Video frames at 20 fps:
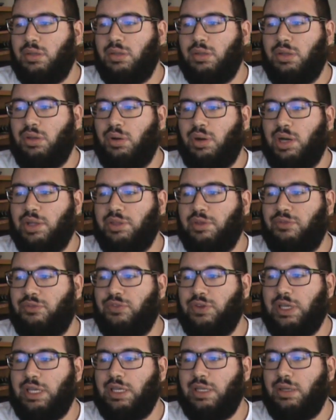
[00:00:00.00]
on the
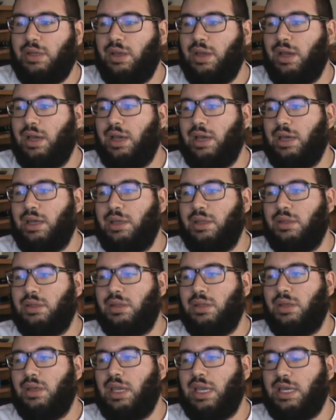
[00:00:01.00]
feet,
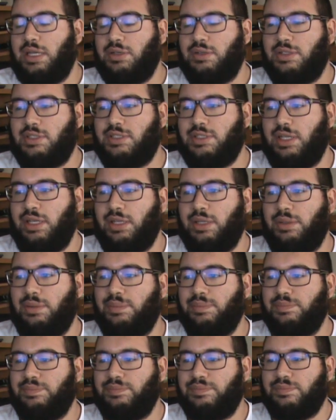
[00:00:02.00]

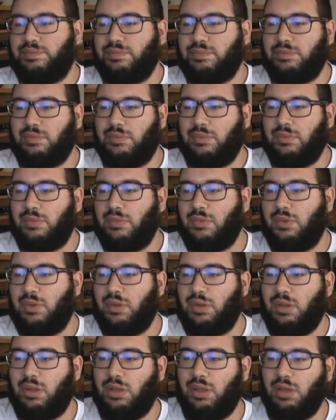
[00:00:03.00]
Henderson,
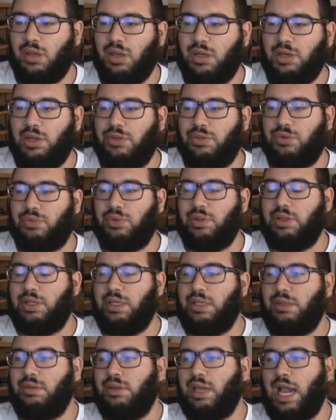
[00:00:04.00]
another
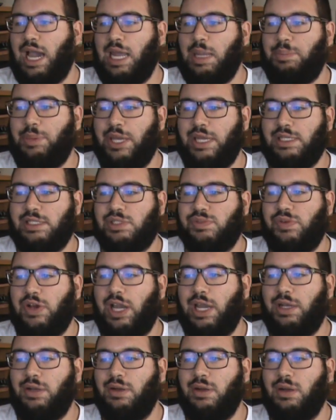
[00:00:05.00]
really high-paced
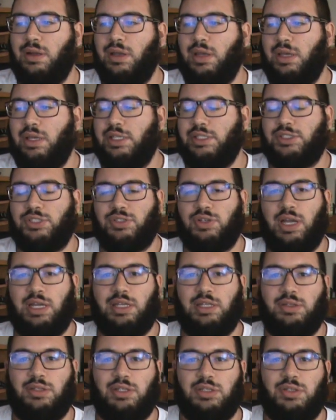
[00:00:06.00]
fighter. His
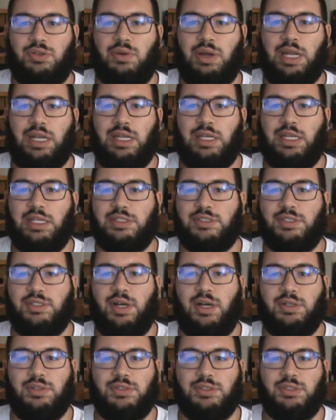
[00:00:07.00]
striking looked great against
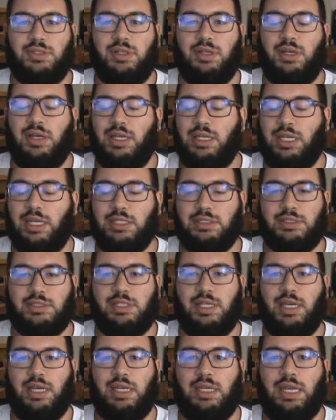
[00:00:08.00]

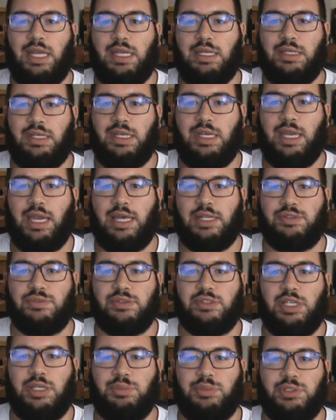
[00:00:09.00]
Nate Diaz,
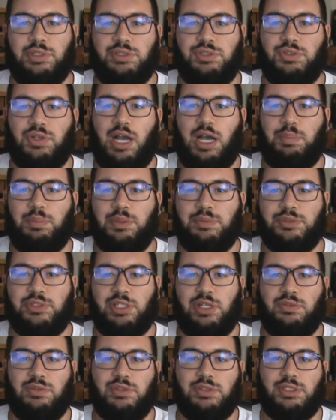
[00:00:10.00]
was able to drop him
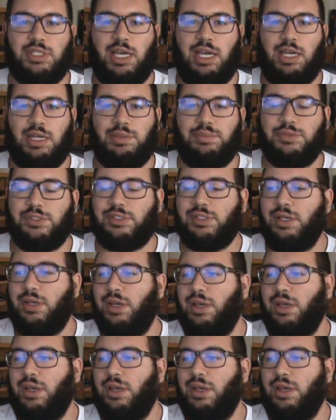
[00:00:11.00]
several times.